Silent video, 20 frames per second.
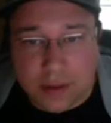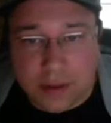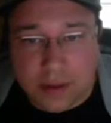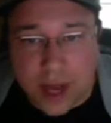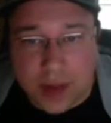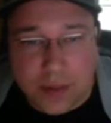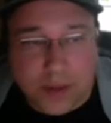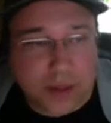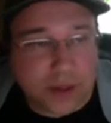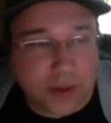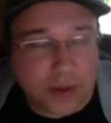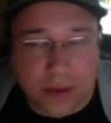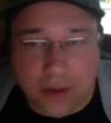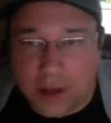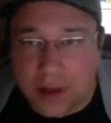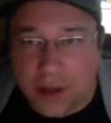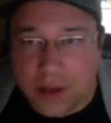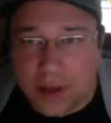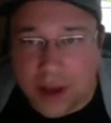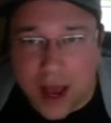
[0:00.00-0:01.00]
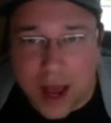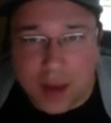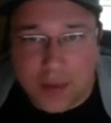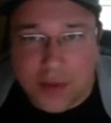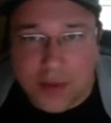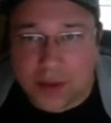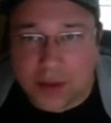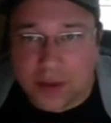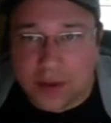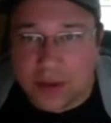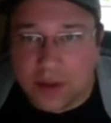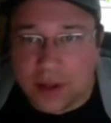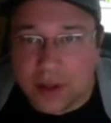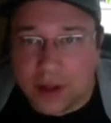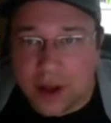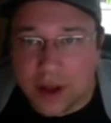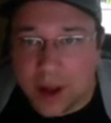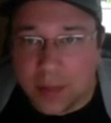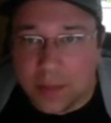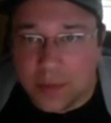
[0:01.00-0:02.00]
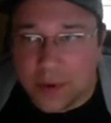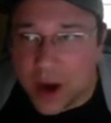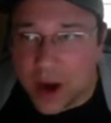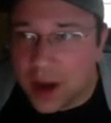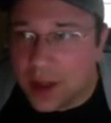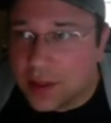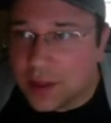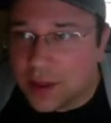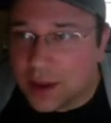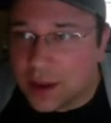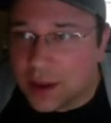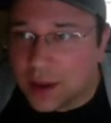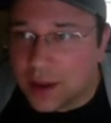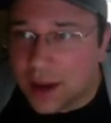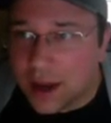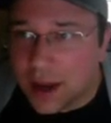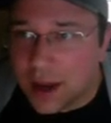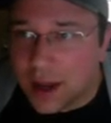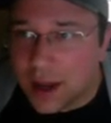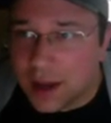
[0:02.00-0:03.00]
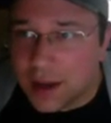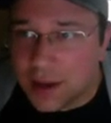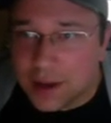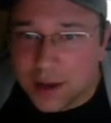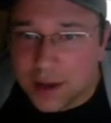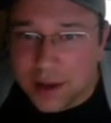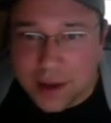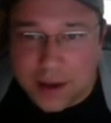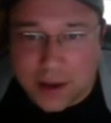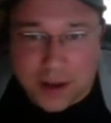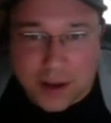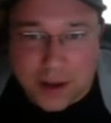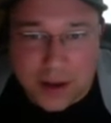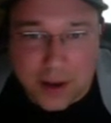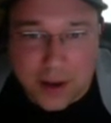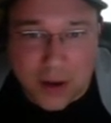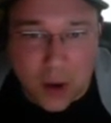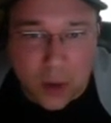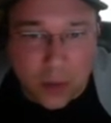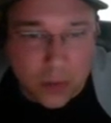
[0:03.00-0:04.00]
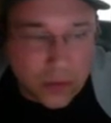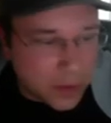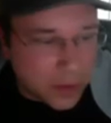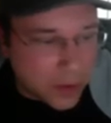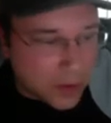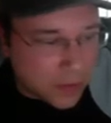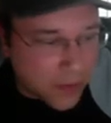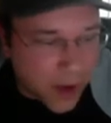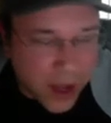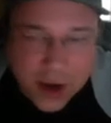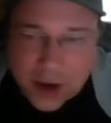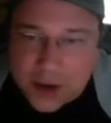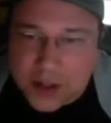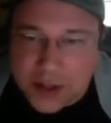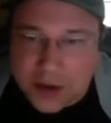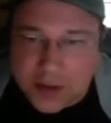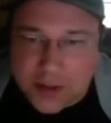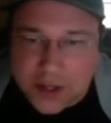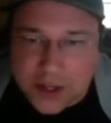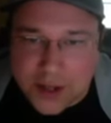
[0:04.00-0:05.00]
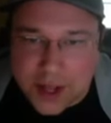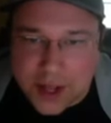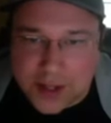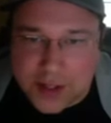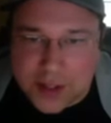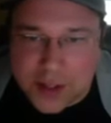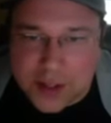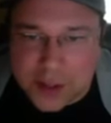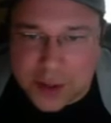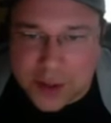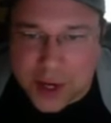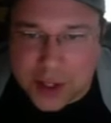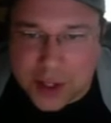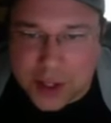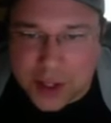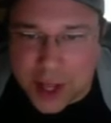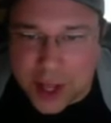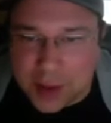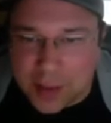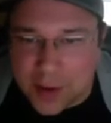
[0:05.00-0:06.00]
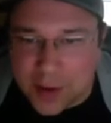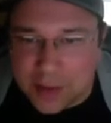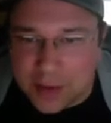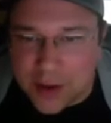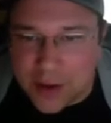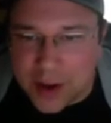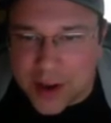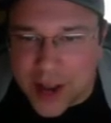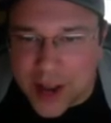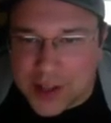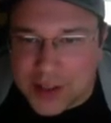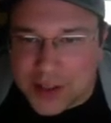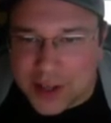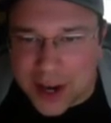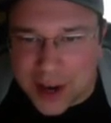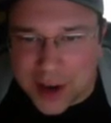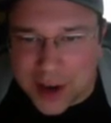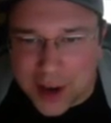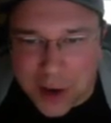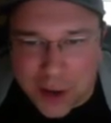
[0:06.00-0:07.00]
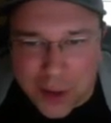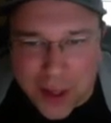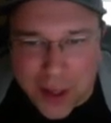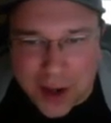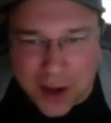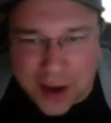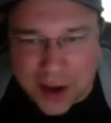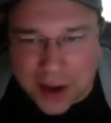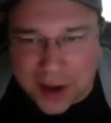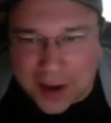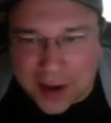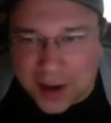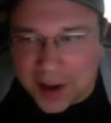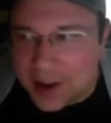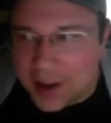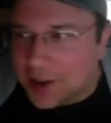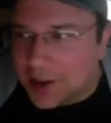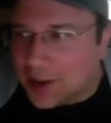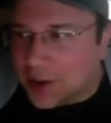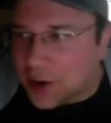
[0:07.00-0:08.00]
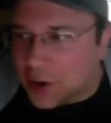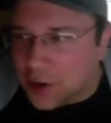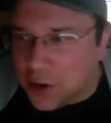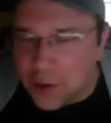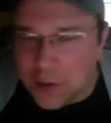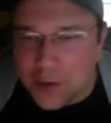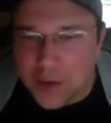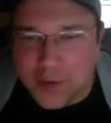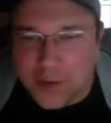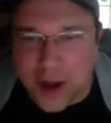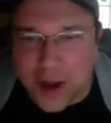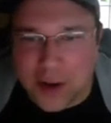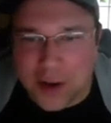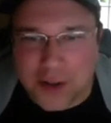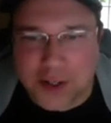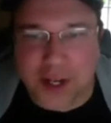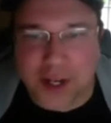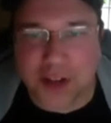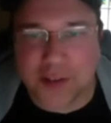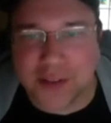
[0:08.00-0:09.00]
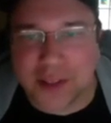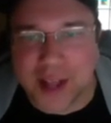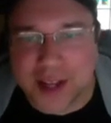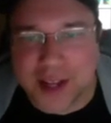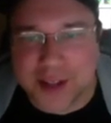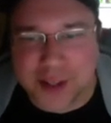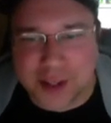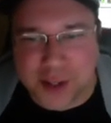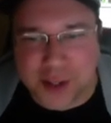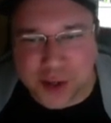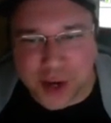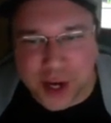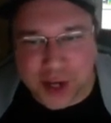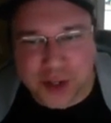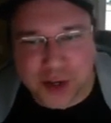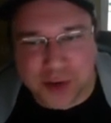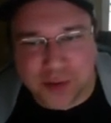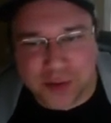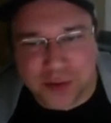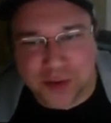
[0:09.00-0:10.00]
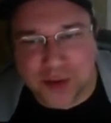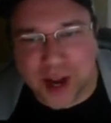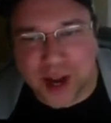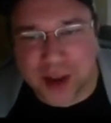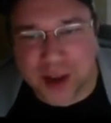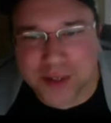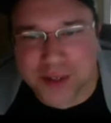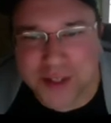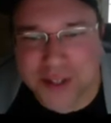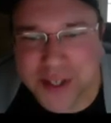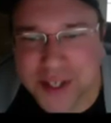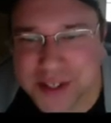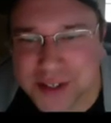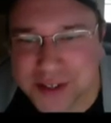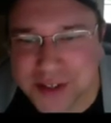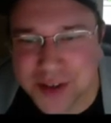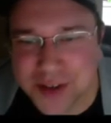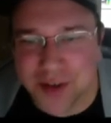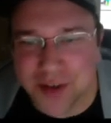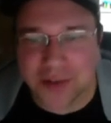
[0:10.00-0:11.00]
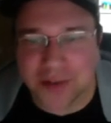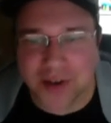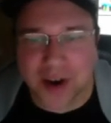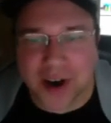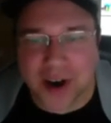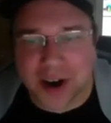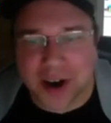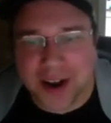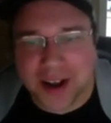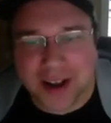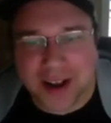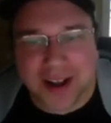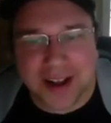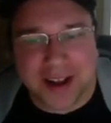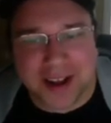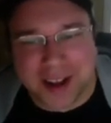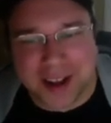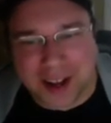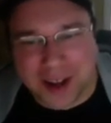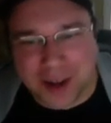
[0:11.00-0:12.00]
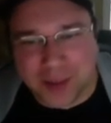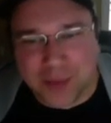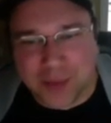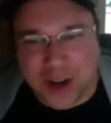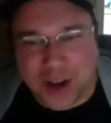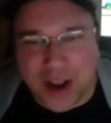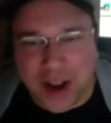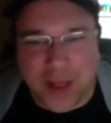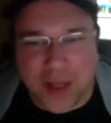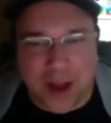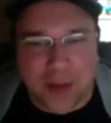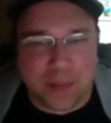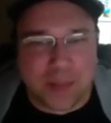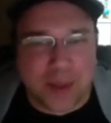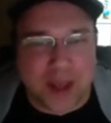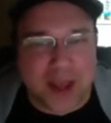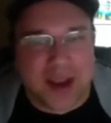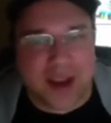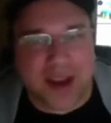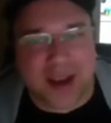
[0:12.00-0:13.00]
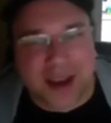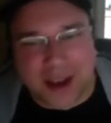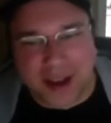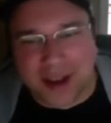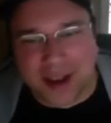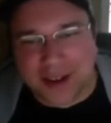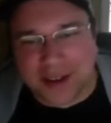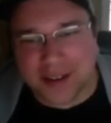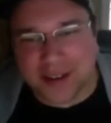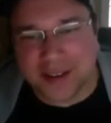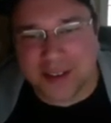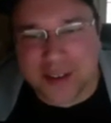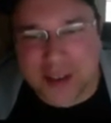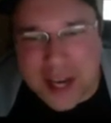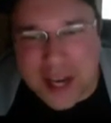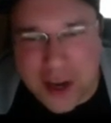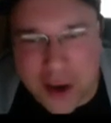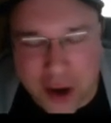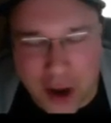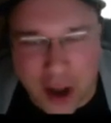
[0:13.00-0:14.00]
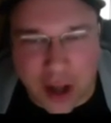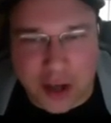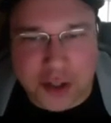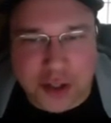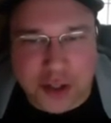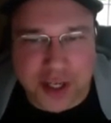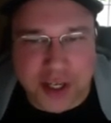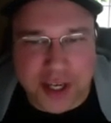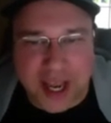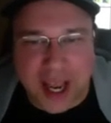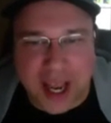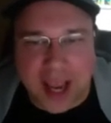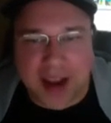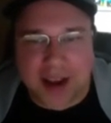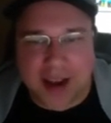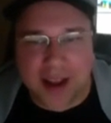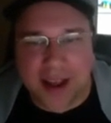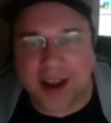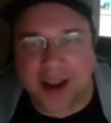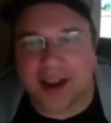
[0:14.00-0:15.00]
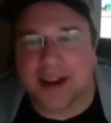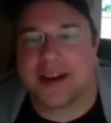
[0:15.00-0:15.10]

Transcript: Absolutely. Up for anything. Hopefully we find ourselves in that situation. That'd be fantastic. I know that you found yourself in that situation a few times this season so far. That big near 100K night.